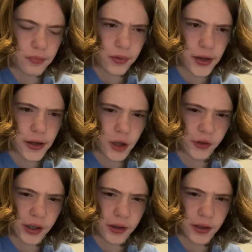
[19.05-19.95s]
They all
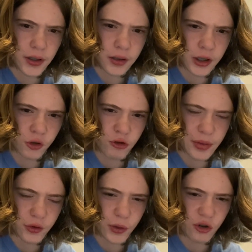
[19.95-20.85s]
technically
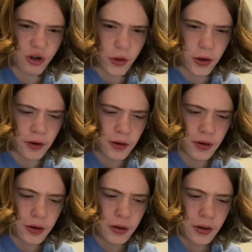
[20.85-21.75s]
contribute to each other
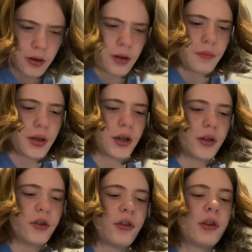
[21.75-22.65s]

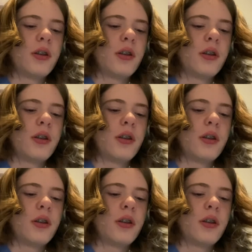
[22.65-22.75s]
because